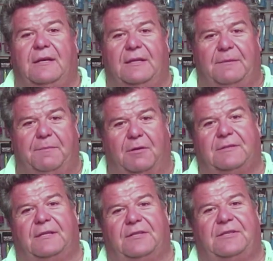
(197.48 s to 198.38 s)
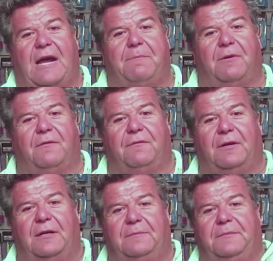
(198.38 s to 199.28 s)
The boat's gonna stop over
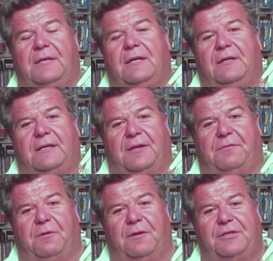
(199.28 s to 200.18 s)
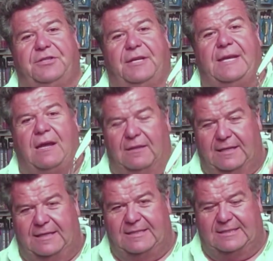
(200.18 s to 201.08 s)
them. You're gonna throw the jig out,
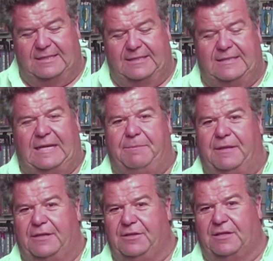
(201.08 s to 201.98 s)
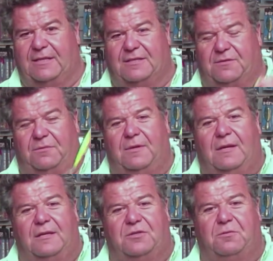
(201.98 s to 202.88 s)
let it sink deep, and then you're gonna
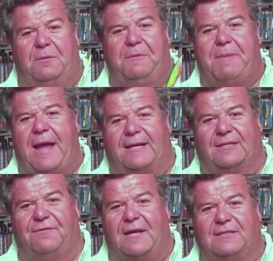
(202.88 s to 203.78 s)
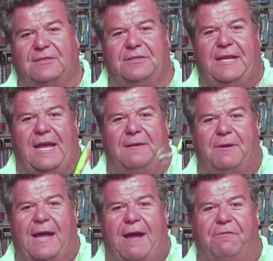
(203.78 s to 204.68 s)
swim it back as fast as you can,
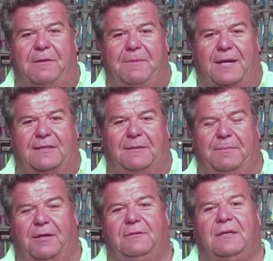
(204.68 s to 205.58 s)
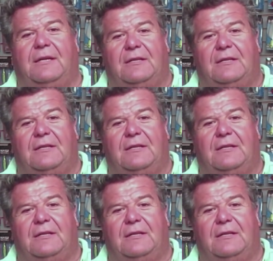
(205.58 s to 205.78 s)
about halfway back to the boat,